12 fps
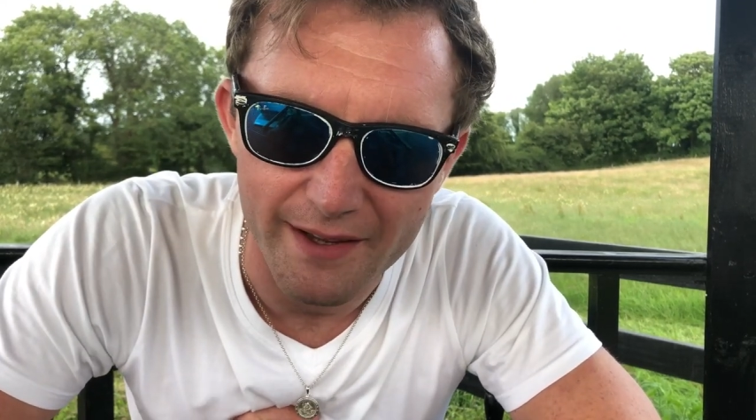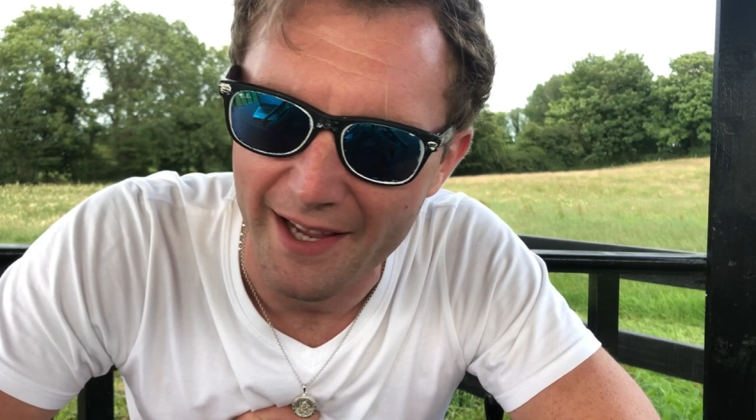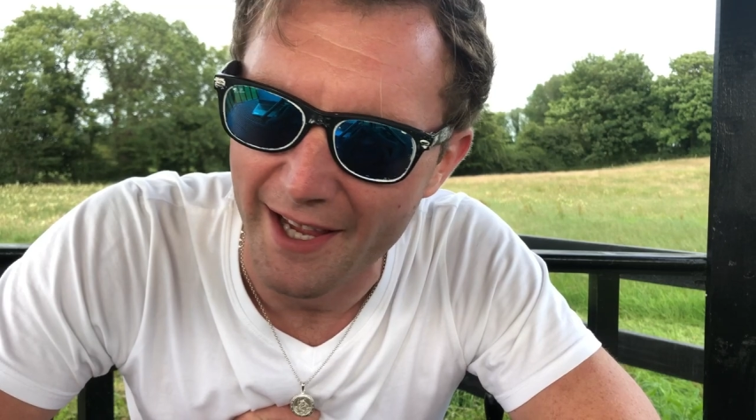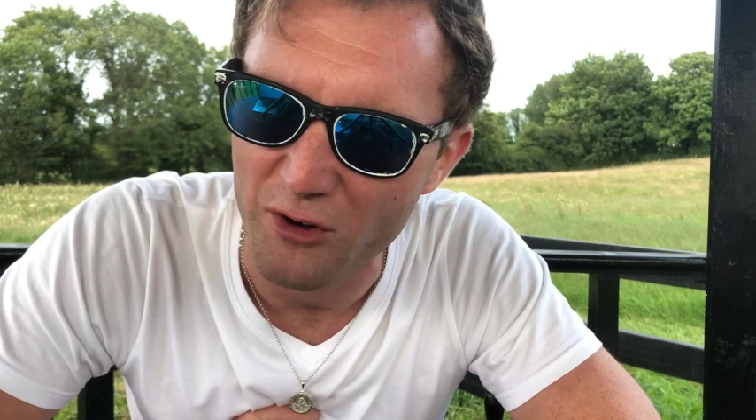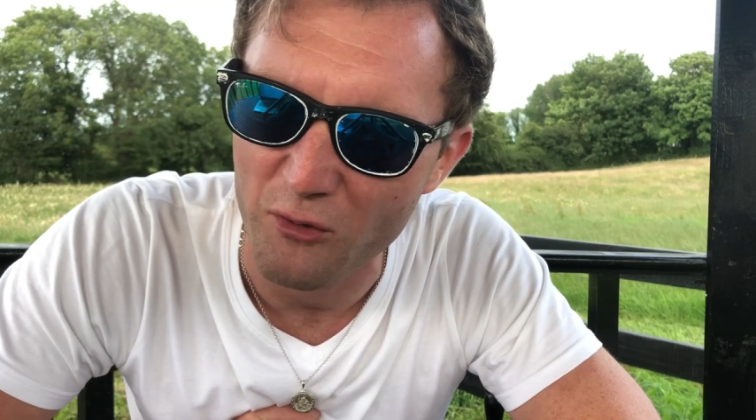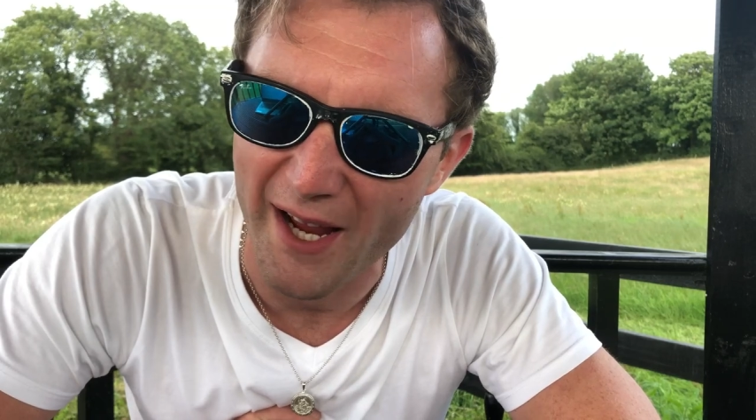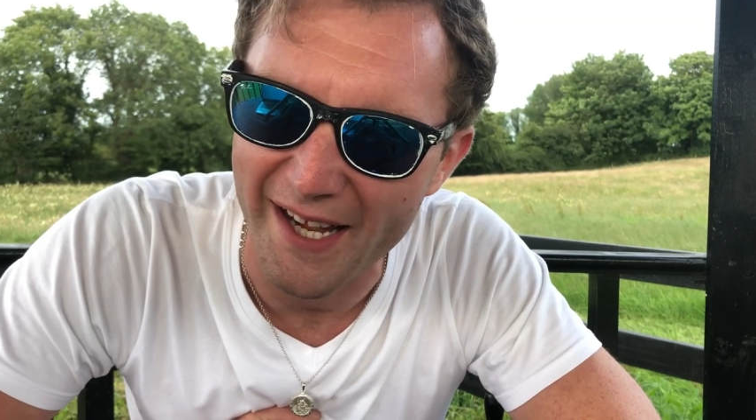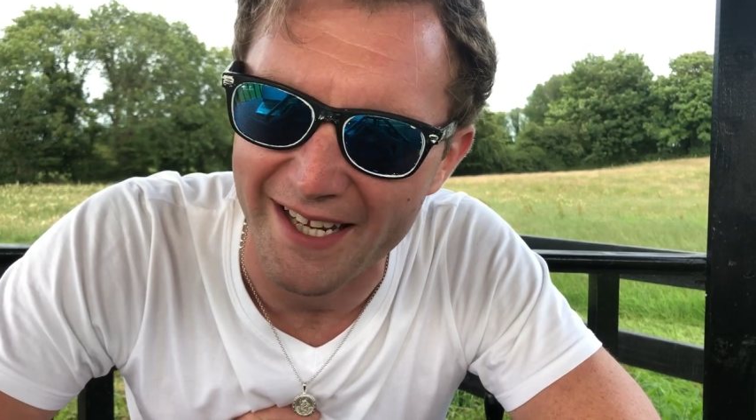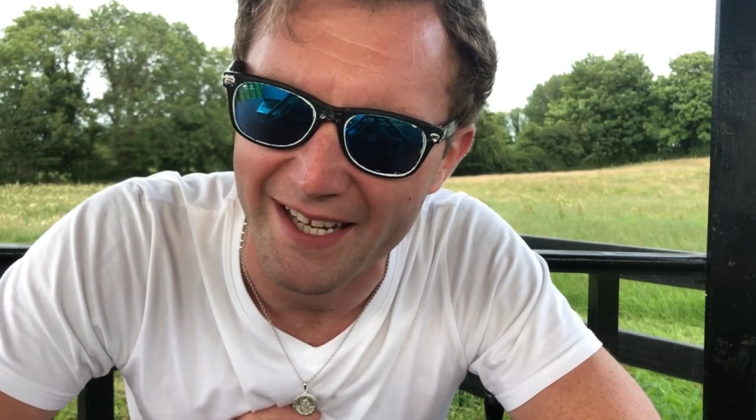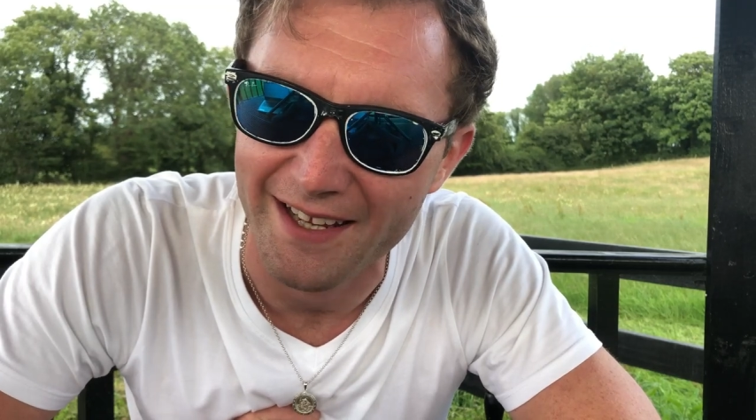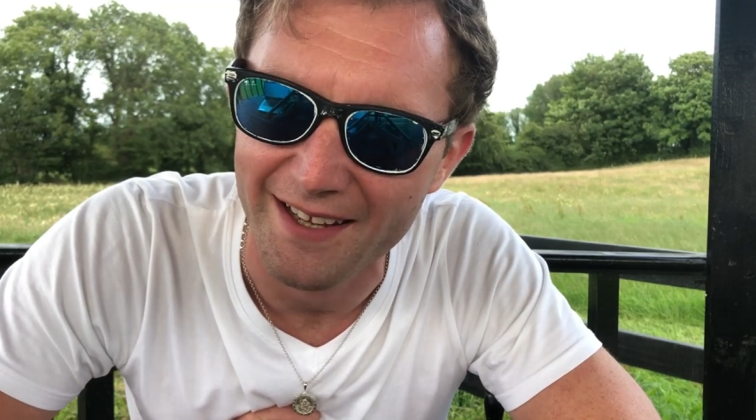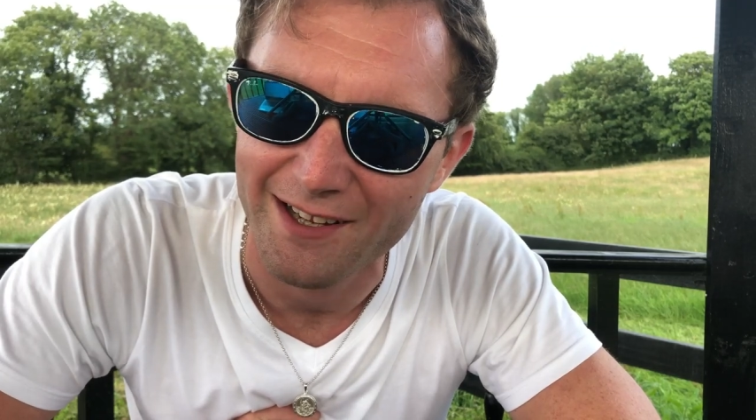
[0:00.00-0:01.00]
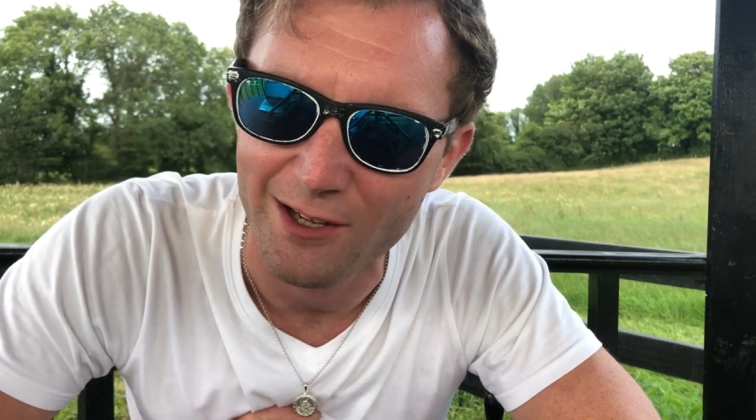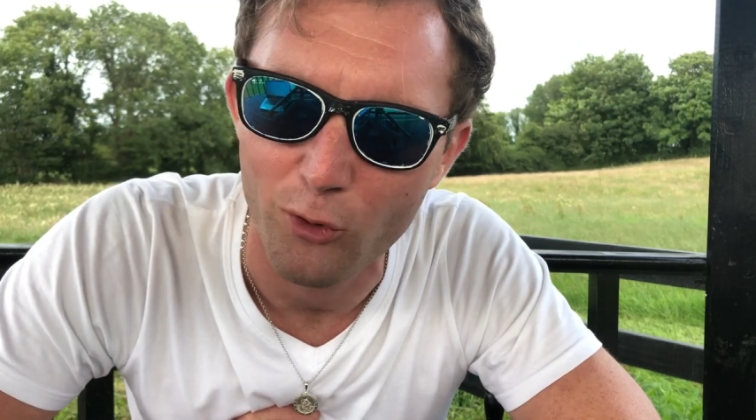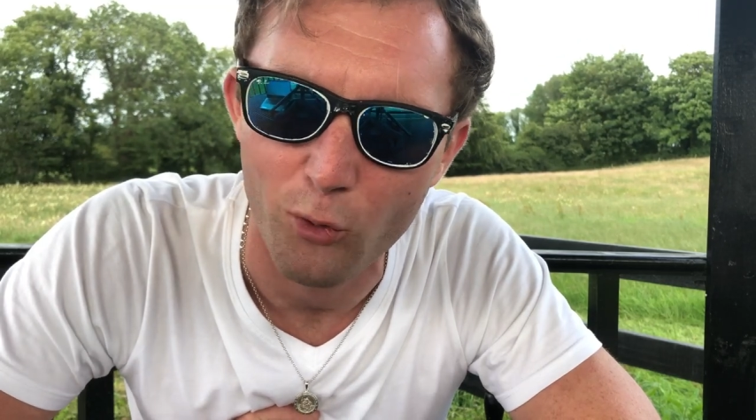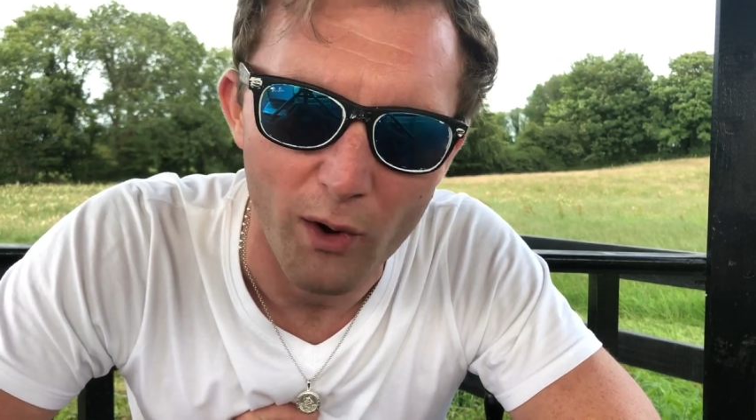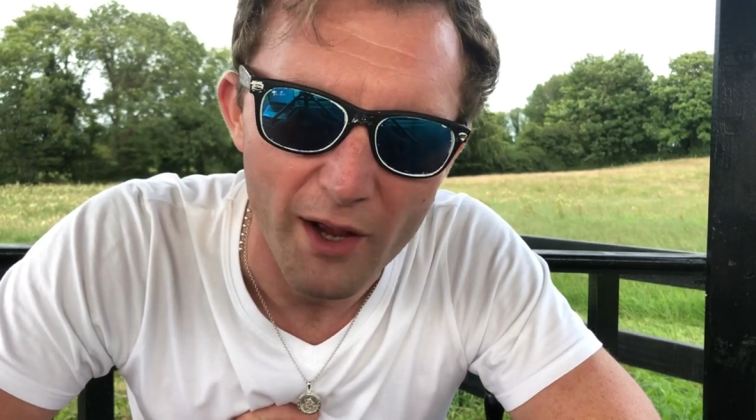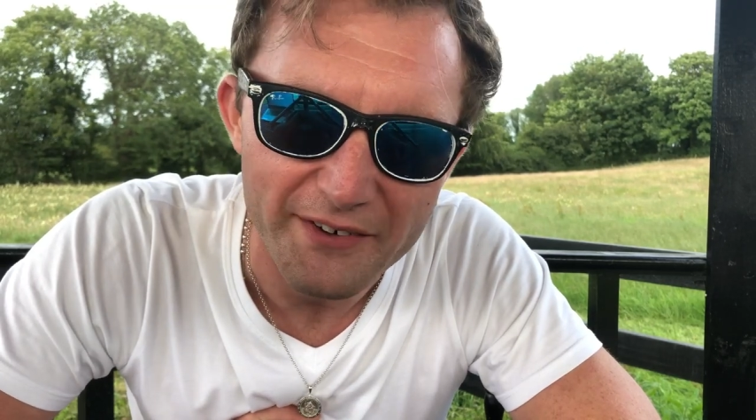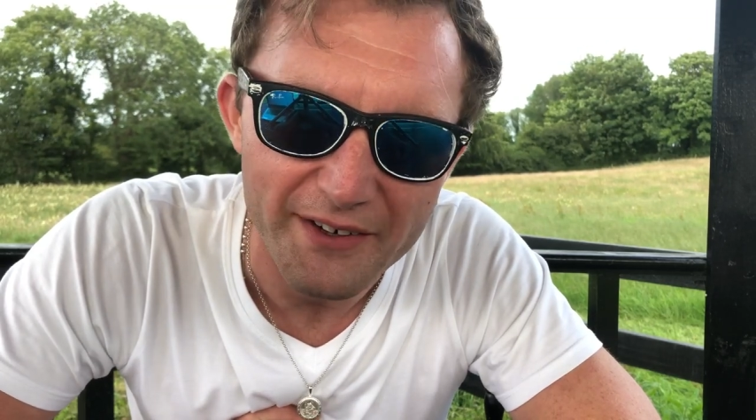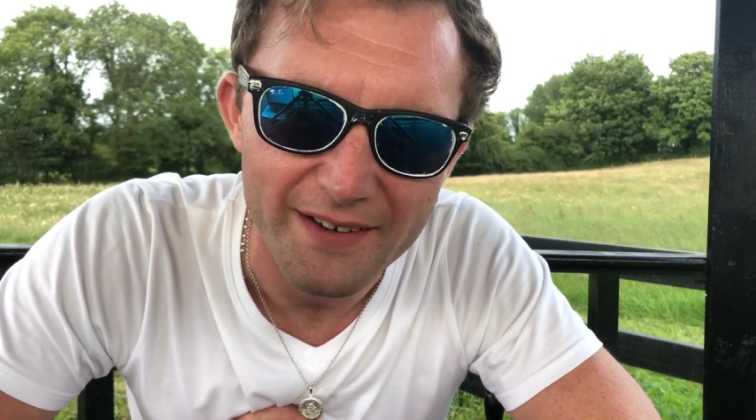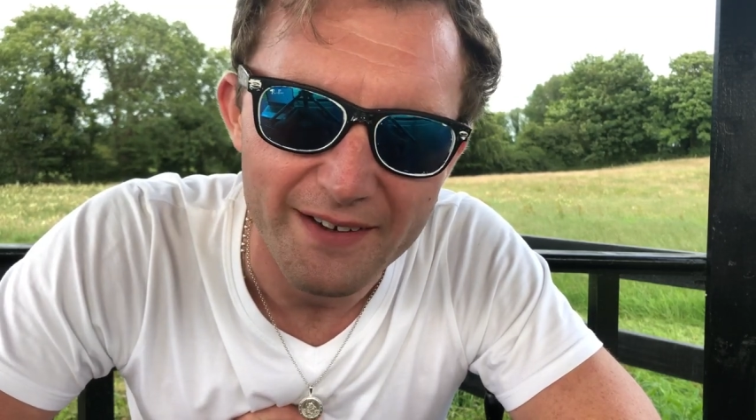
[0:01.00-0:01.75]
at a wedding. What?